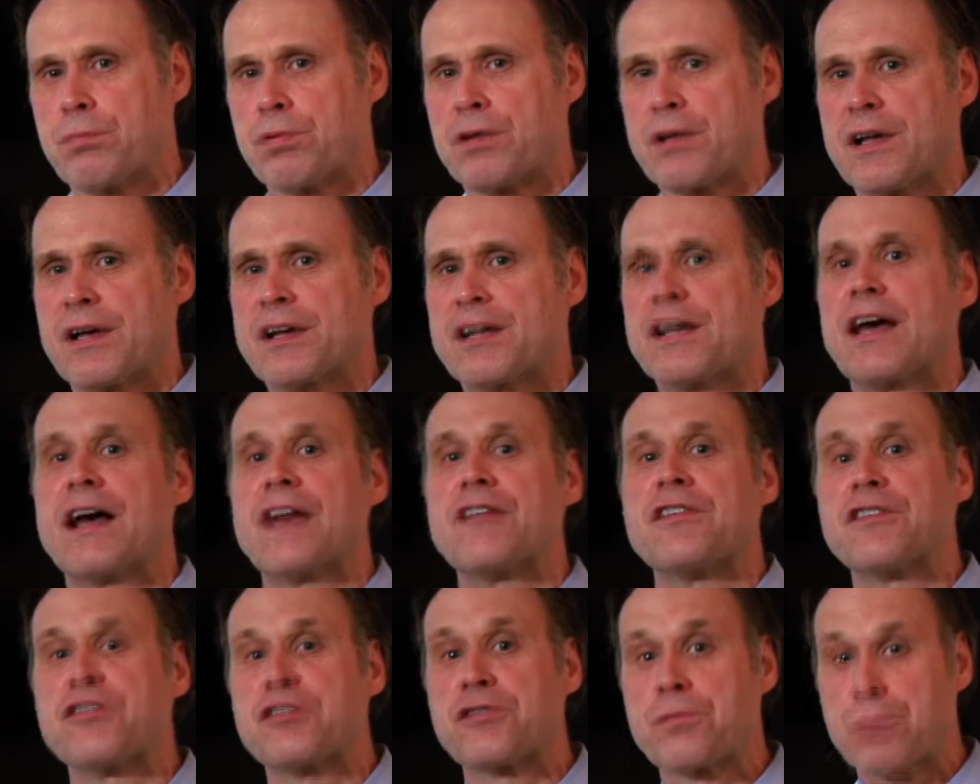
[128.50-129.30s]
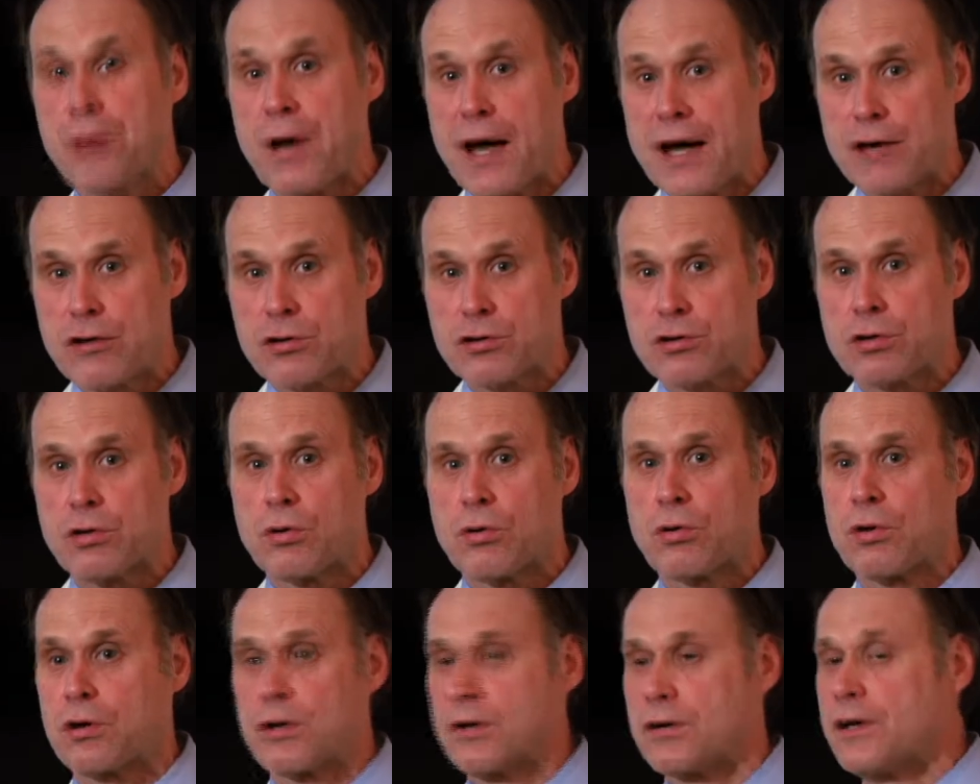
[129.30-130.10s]
plenty, and the spinal
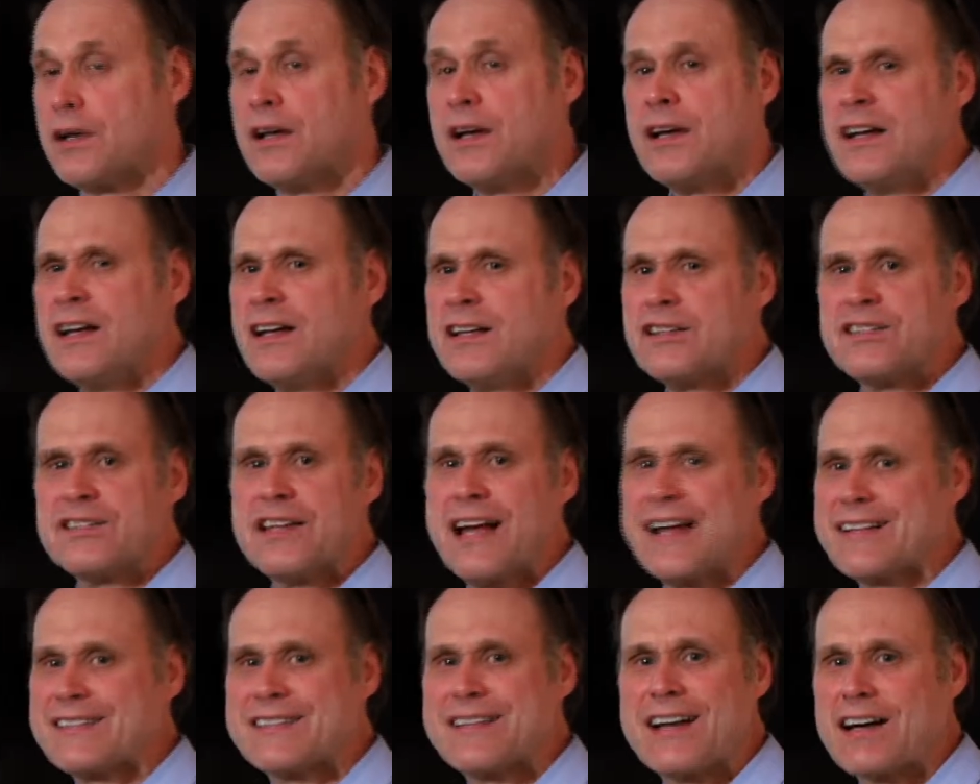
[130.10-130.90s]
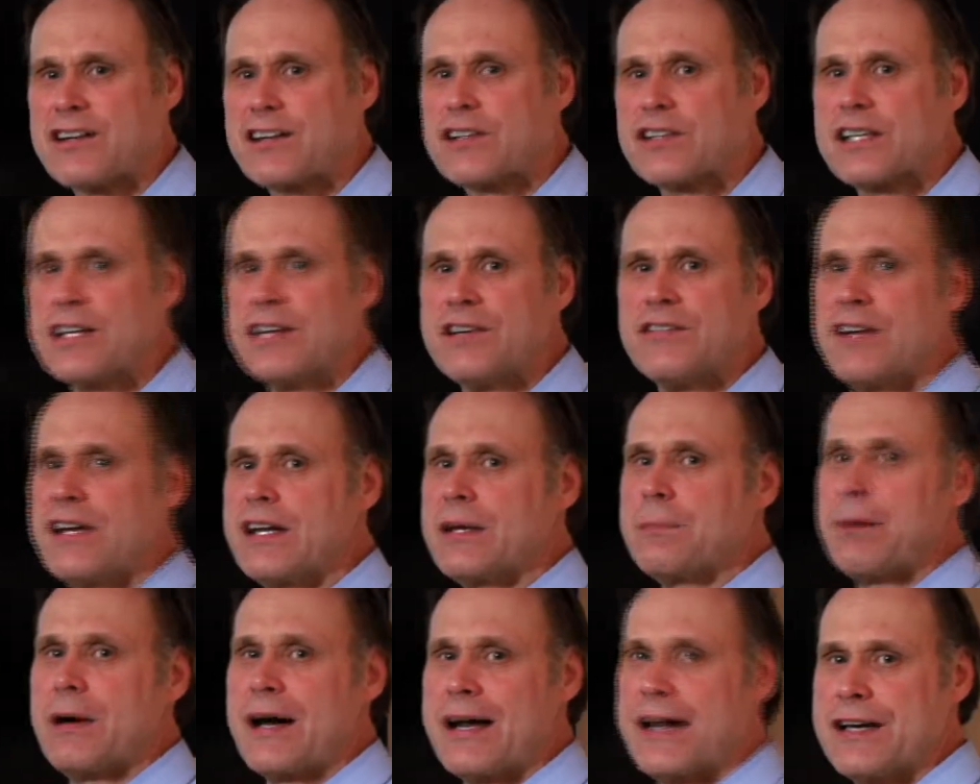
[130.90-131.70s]
cord. So that's not going to give
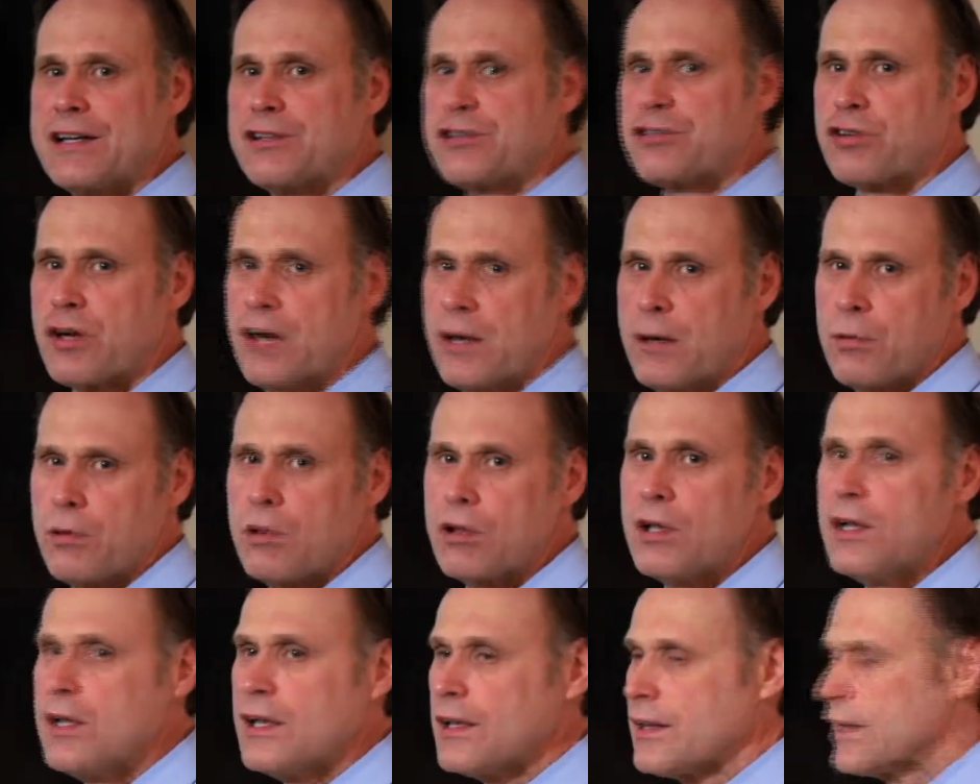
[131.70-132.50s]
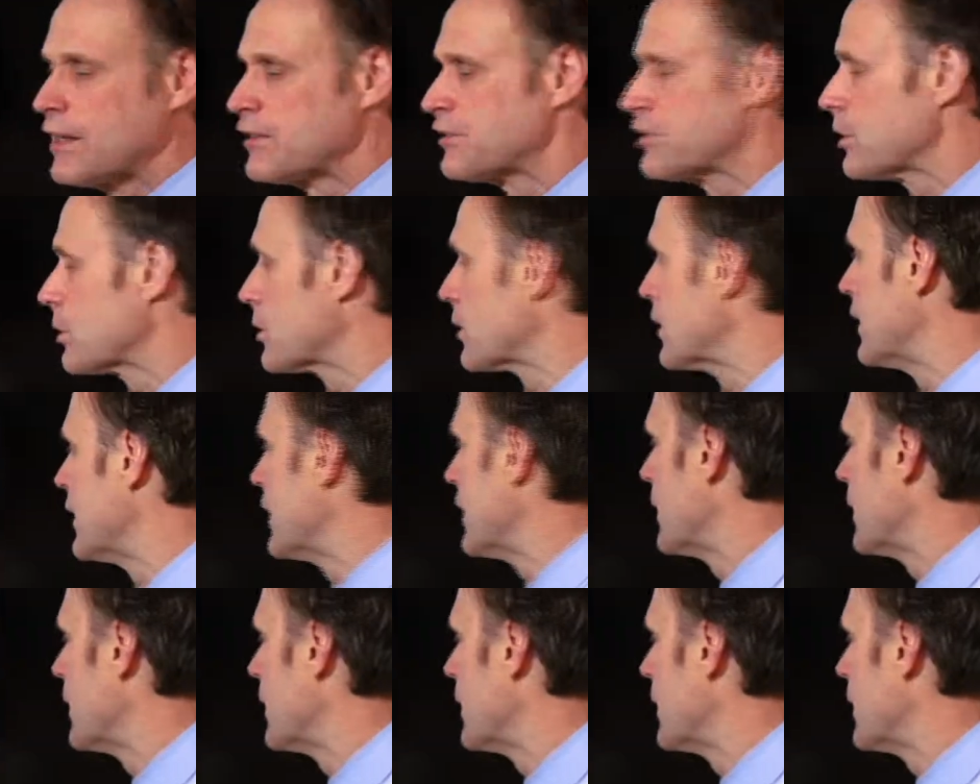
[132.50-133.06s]
anybody any trouble. Let's look at an